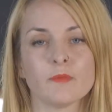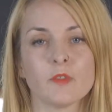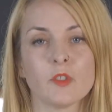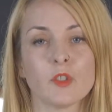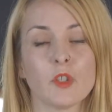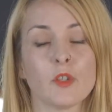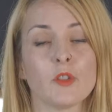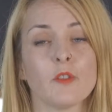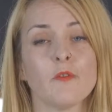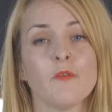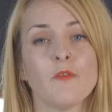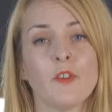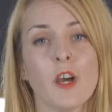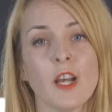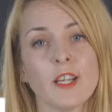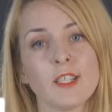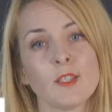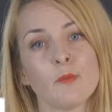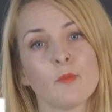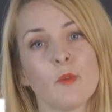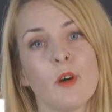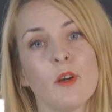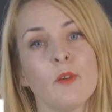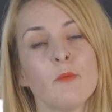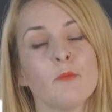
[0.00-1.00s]
So the
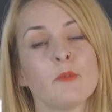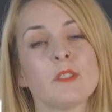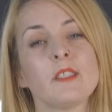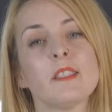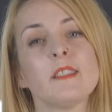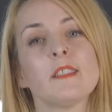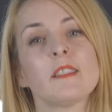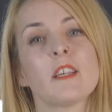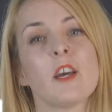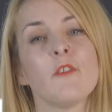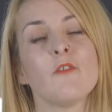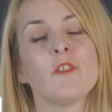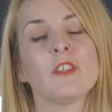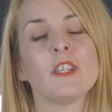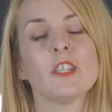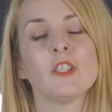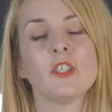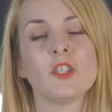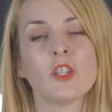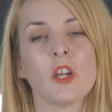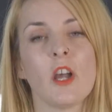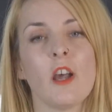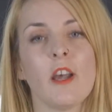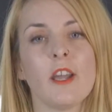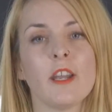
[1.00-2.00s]
first one was discovered
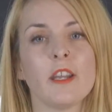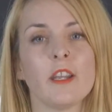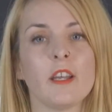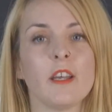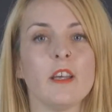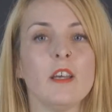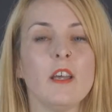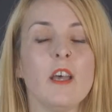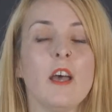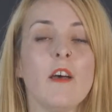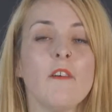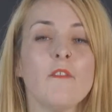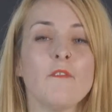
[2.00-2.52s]
in China